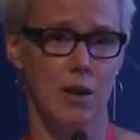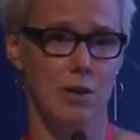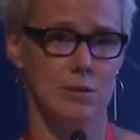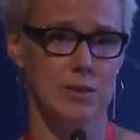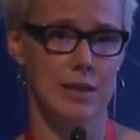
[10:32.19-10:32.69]

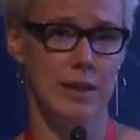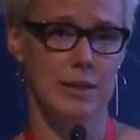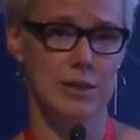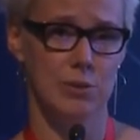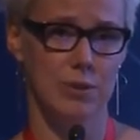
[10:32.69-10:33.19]
on the
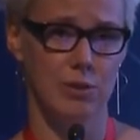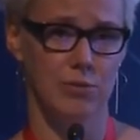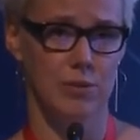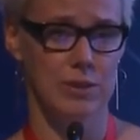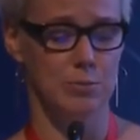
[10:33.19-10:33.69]
screen of
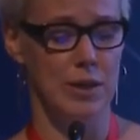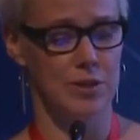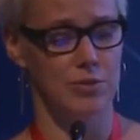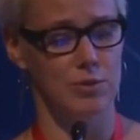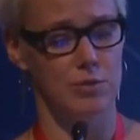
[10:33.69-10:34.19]
a
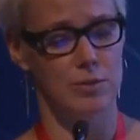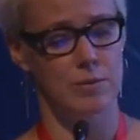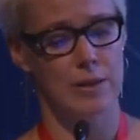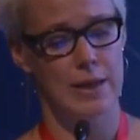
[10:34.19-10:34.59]
smartphone.